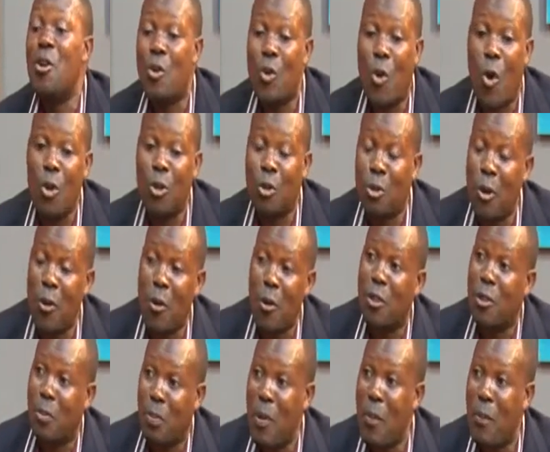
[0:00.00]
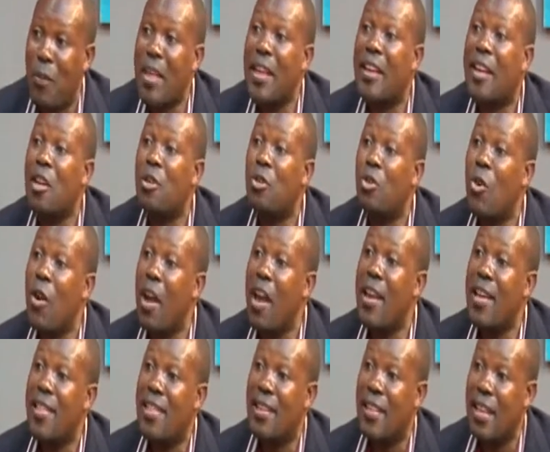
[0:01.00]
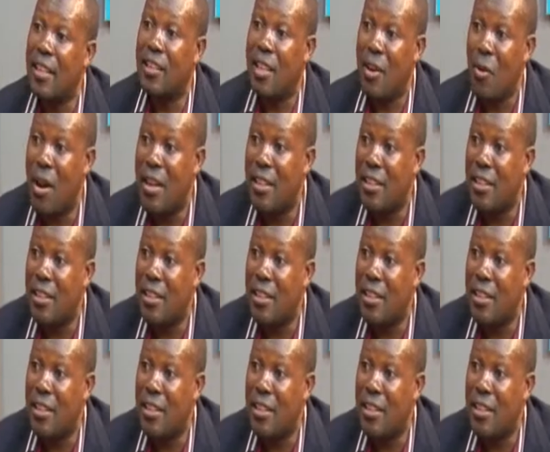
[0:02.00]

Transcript: to control those people. They can do anything that they